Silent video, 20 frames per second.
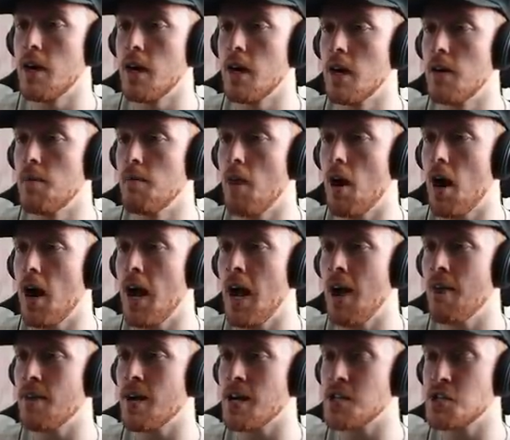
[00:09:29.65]
Um, I
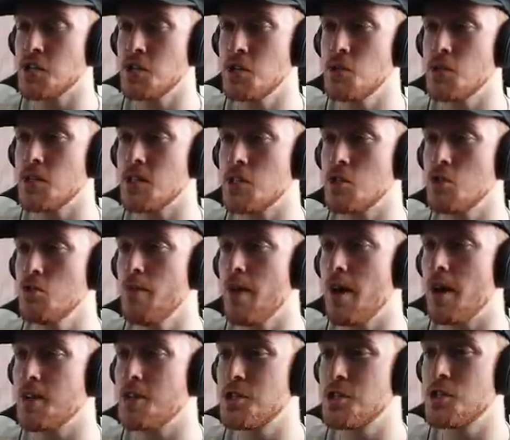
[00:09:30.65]
haven't actually used this too
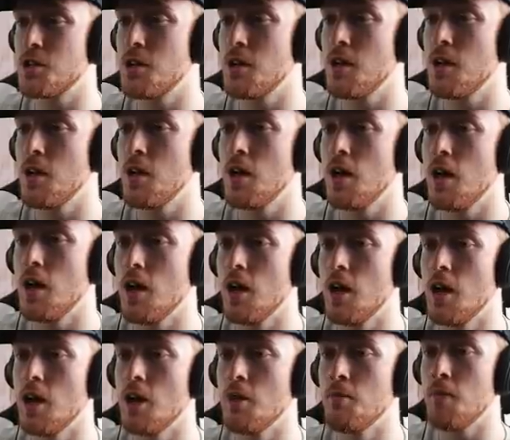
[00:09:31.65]
much,
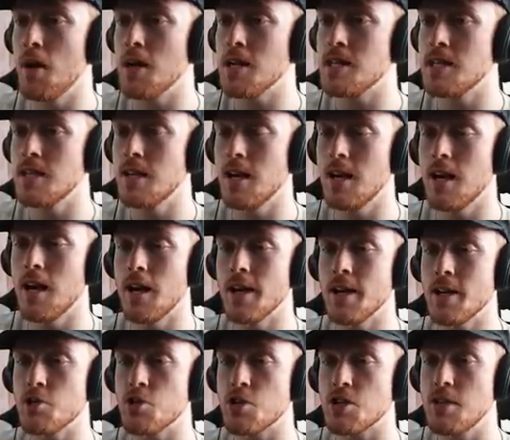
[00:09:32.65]
um, but it's still a, an
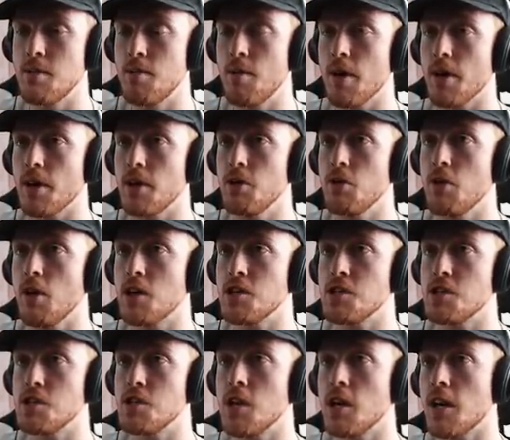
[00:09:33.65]
interesting plugin you guys
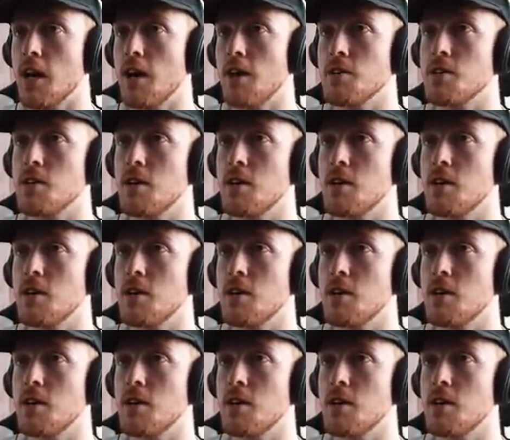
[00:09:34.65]
should check out.